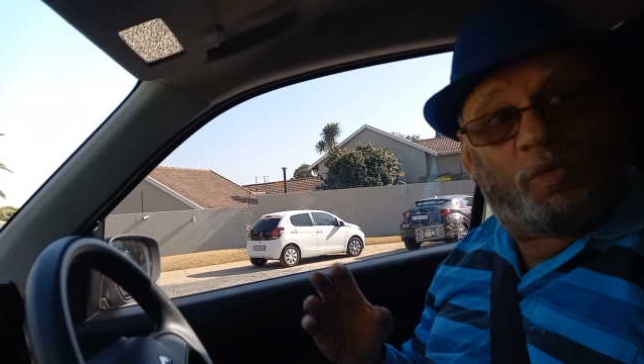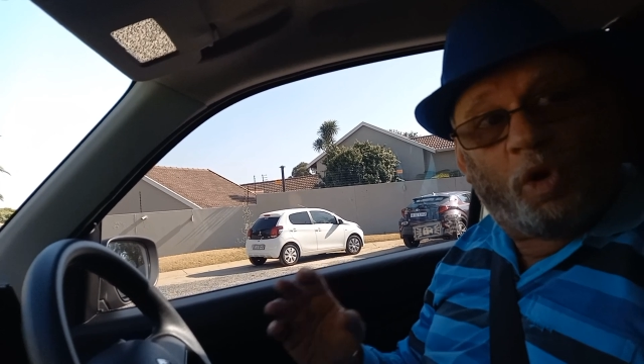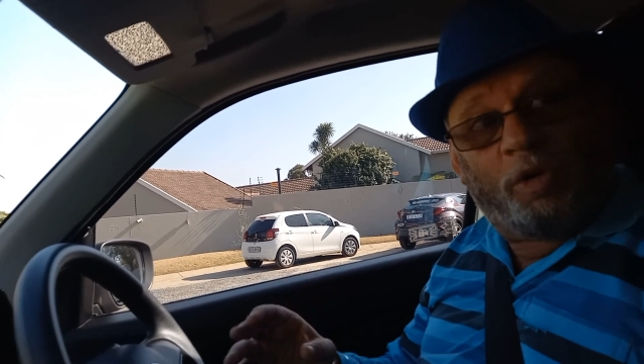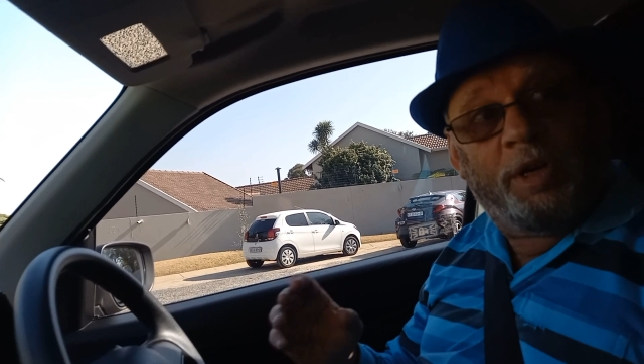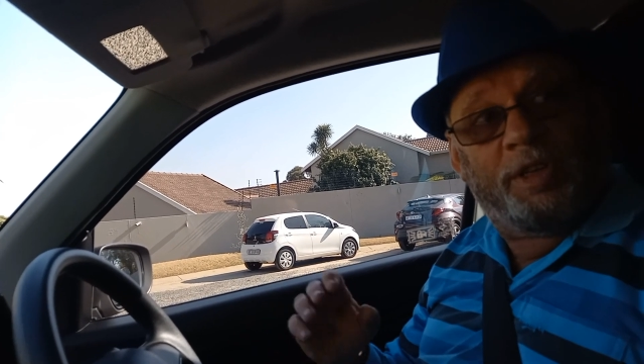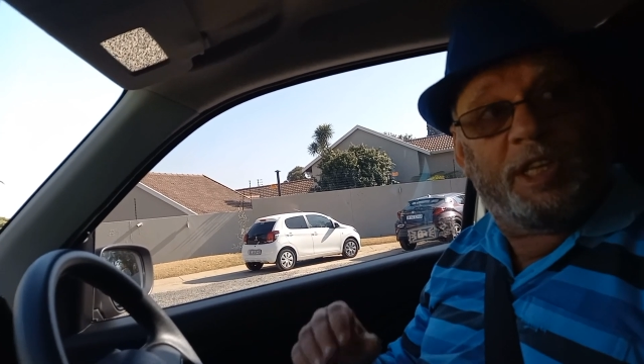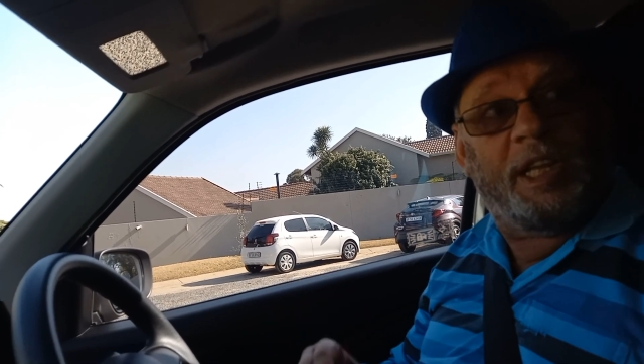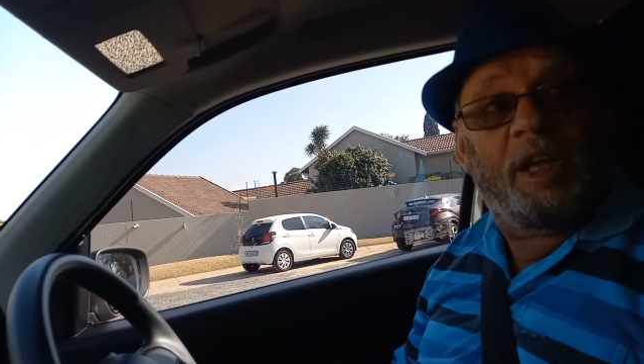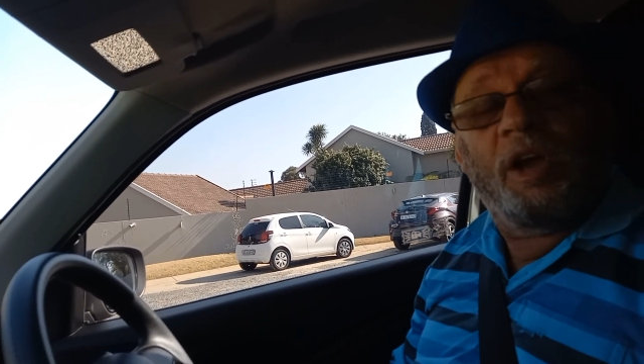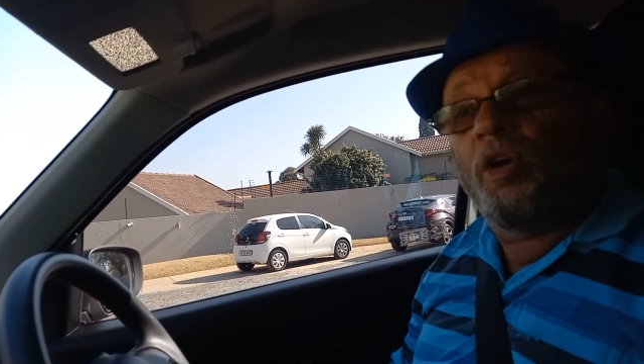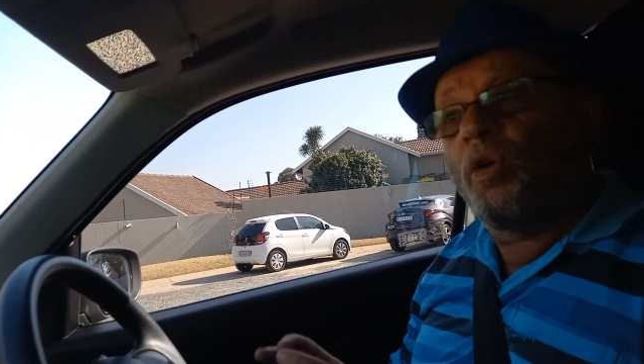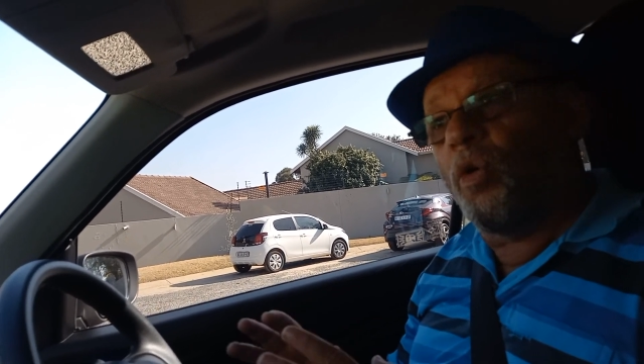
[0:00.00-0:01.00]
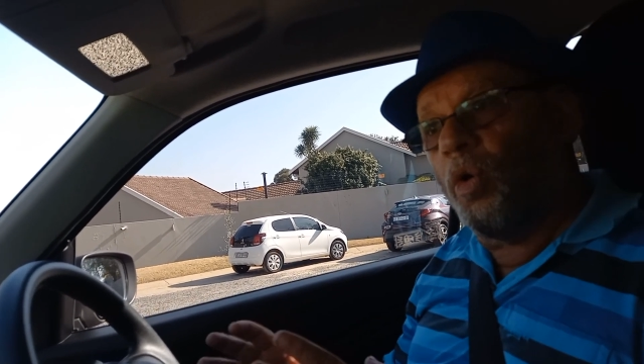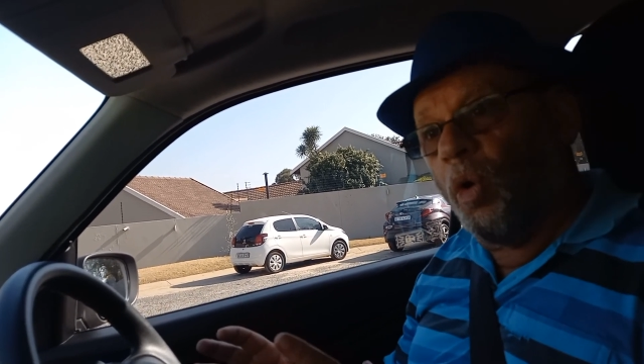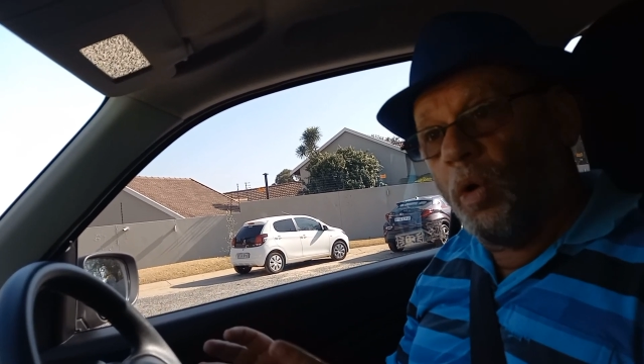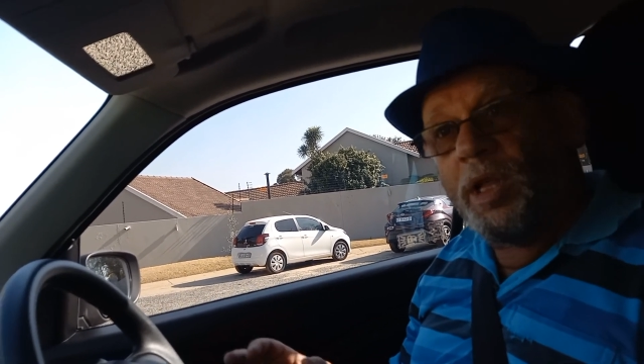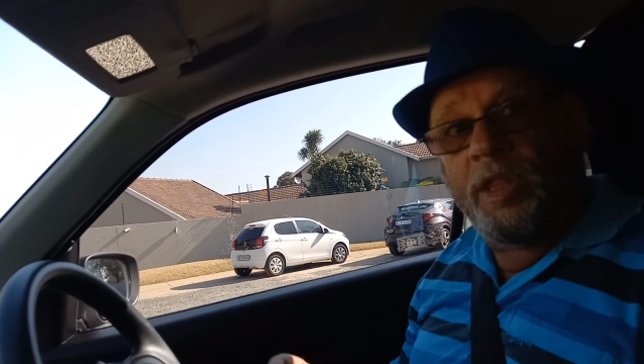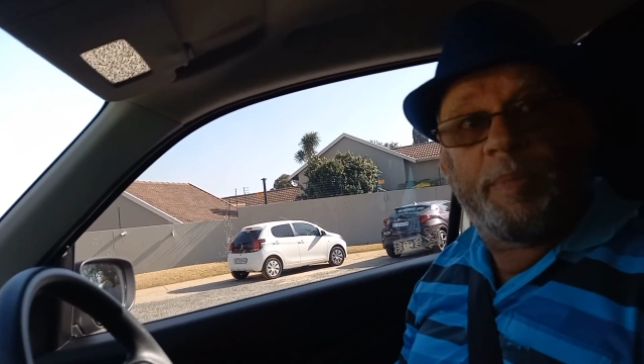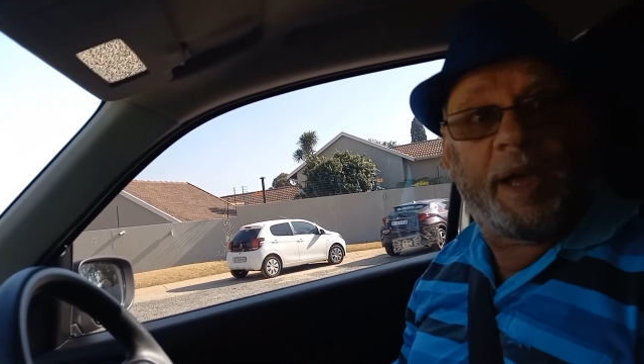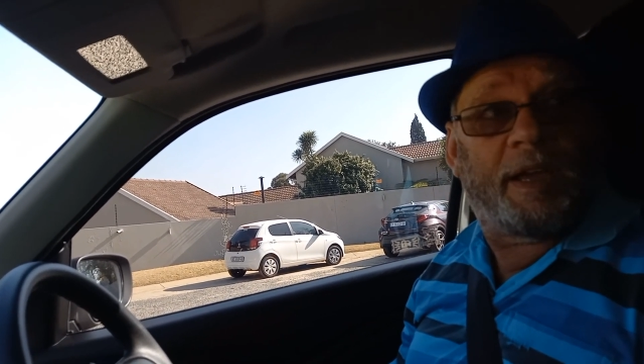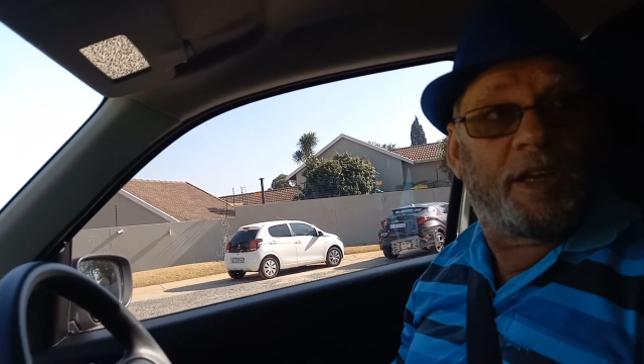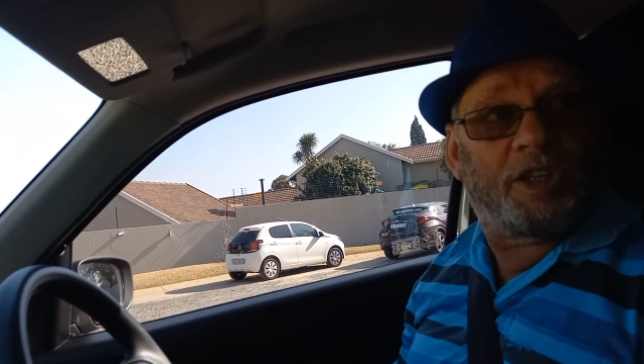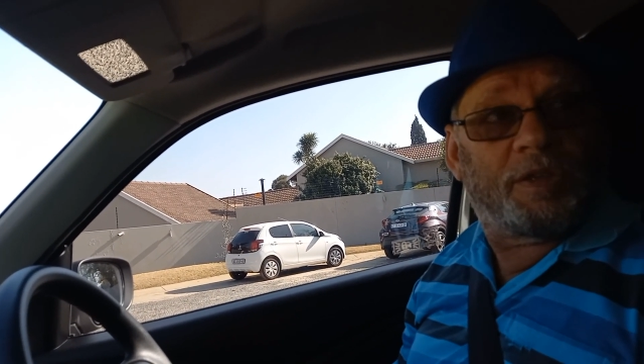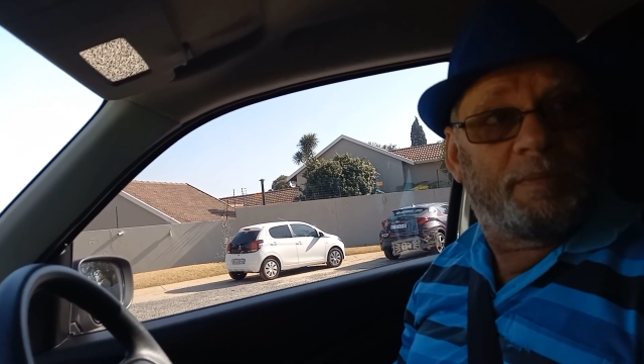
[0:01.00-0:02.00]
warranty, all in the
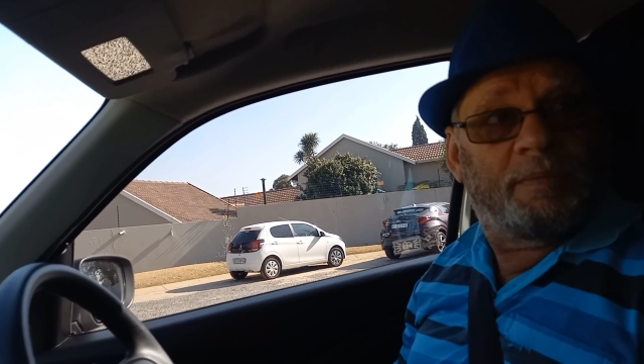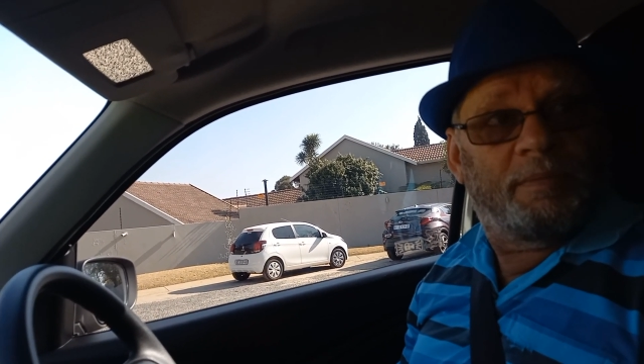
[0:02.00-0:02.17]
package.